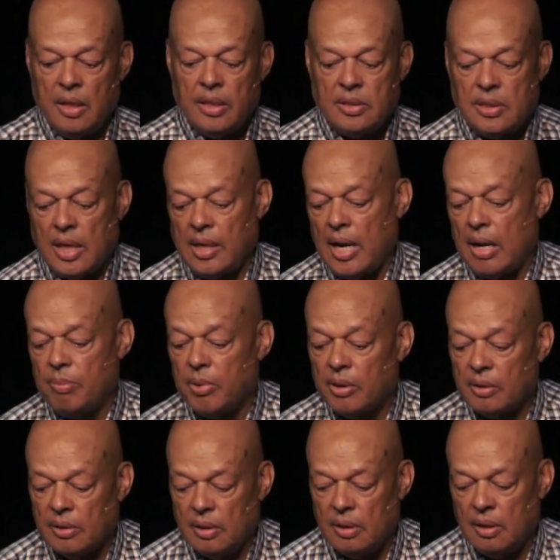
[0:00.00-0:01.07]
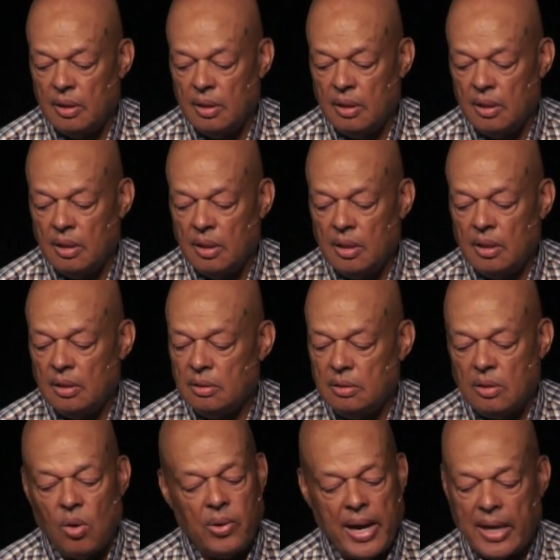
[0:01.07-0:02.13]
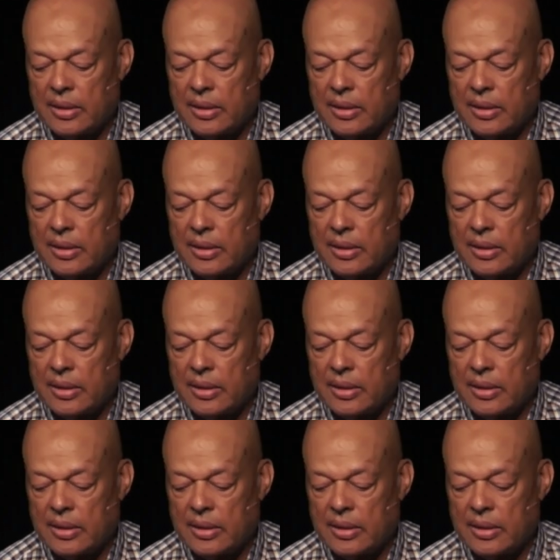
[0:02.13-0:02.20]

Say, neighbor, don't